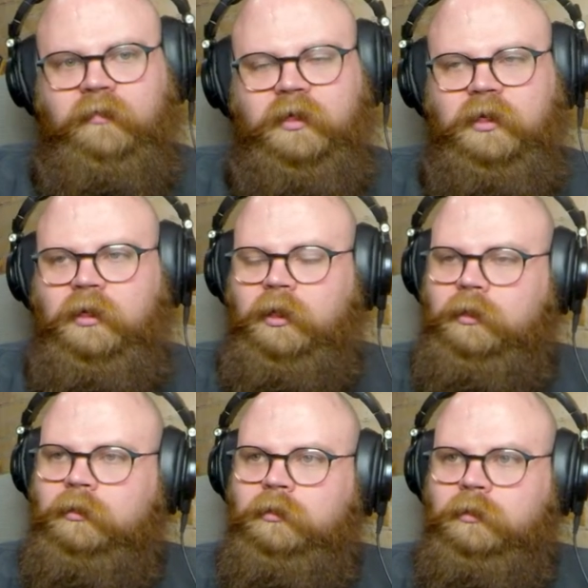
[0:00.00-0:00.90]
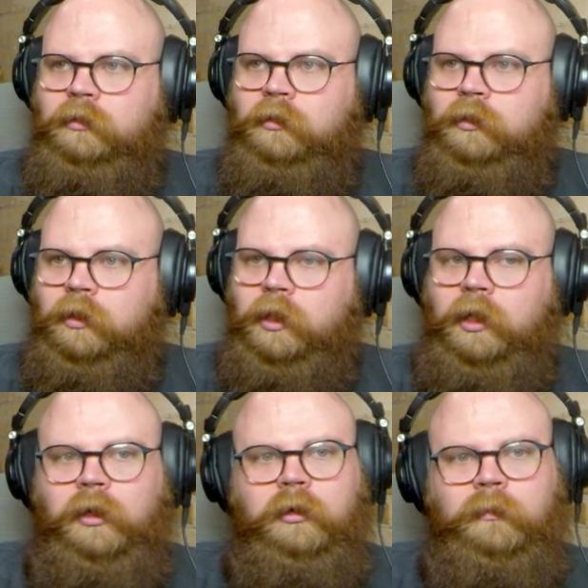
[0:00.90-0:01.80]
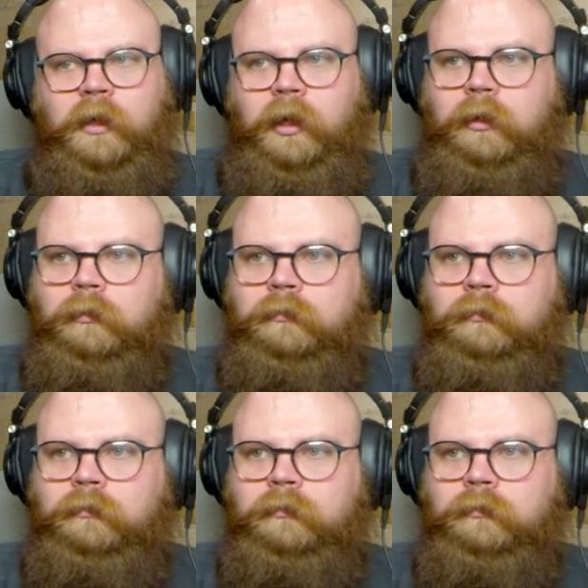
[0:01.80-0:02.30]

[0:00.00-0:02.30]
a good night and goodbye.